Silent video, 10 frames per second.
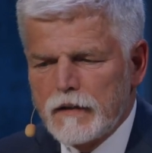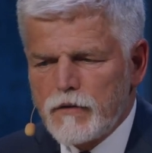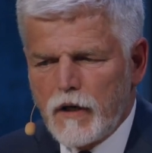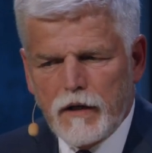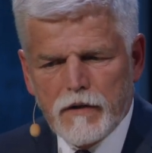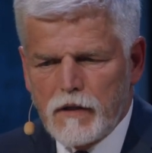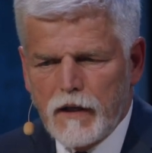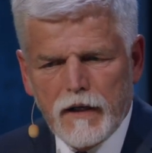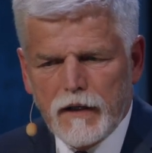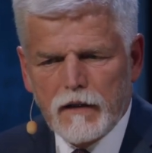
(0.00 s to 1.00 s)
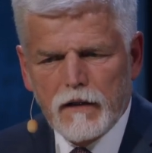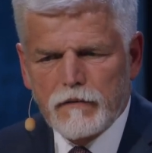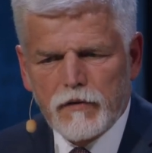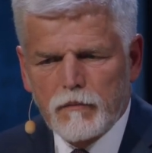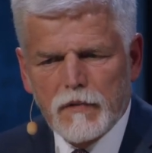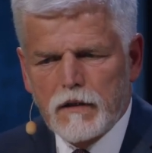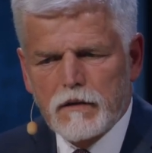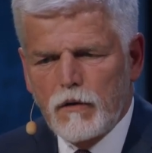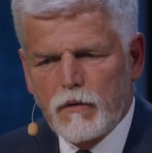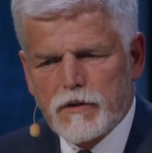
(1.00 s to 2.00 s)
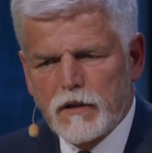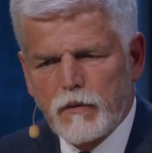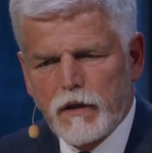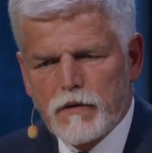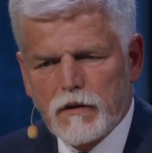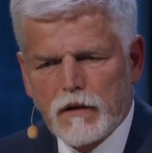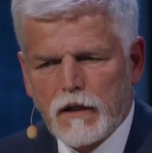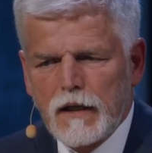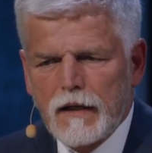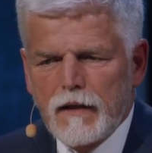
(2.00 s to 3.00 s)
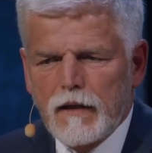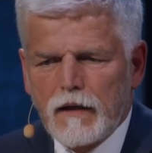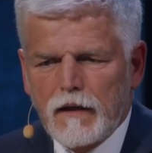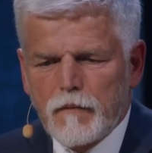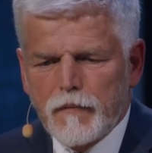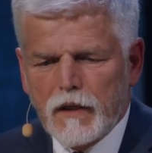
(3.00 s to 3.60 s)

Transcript: China is learning from the whole situation um,